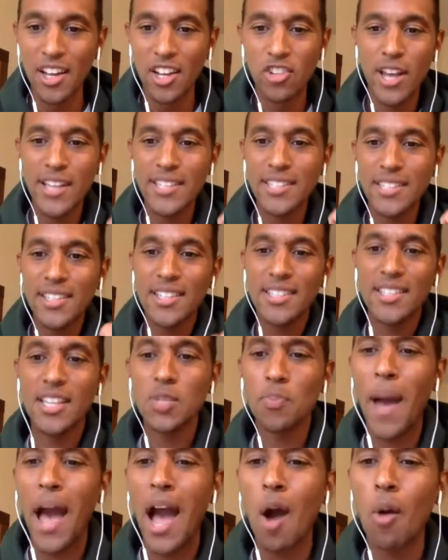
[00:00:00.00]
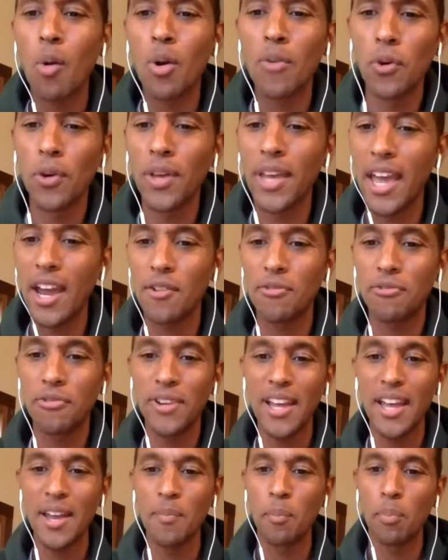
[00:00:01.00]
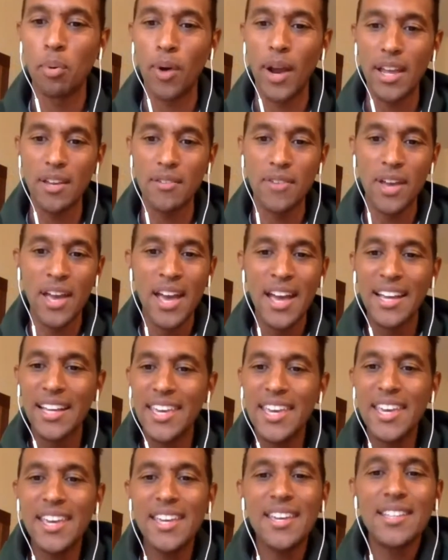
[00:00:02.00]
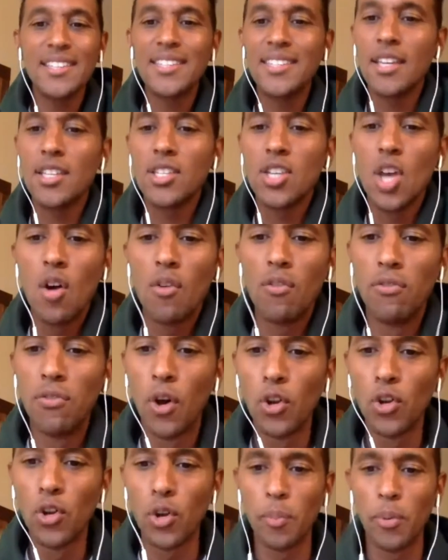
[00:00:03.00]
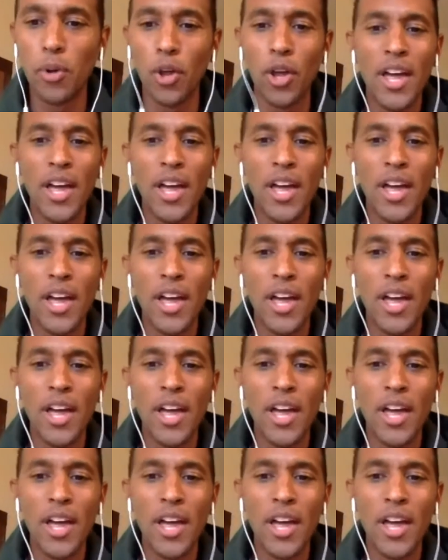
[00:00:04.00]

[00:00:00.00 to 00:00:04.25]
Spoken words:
Jessica says, powerful, carefree, and brave. Keegan says, vulnerable.